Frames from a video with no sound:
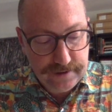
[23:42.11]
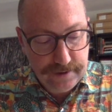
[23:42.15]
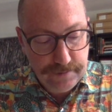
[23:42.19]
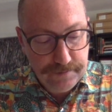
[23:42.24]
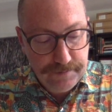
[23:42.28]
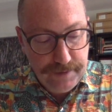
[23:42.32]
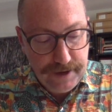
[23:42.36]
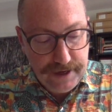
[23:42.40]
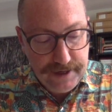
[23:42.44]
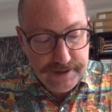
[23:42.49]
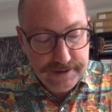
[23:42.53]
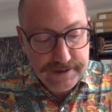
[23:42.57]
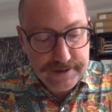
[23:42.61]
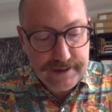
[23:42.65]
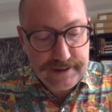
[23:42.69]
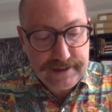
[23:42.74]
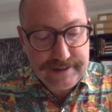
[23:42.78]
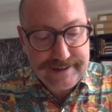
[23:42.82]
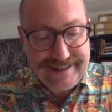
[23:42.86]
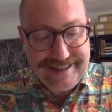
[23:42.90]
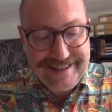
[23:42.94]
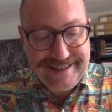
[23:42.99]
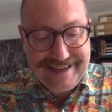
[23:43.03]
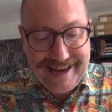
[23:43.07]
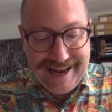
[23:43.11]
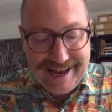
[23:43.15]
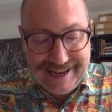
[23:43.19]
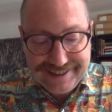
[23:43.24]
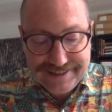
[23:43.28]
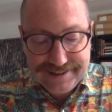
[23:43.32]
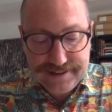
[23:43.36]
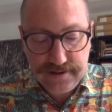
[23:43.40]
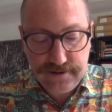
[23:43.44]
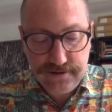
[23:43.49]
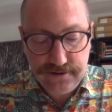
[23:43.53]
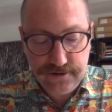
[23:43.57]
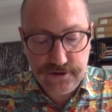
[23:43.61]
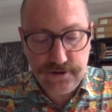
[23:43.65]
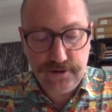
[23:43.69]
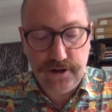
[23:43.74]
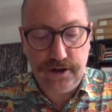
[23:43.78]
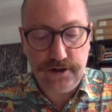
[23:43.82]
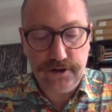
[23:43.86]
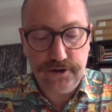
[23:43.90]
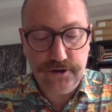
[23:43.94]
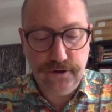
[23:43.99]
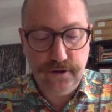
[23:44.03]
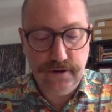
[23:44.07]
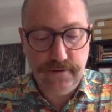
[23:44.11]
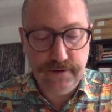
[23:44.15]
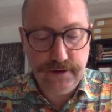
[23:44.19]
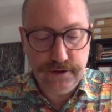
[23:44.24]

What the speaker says: the basic syntactical structure of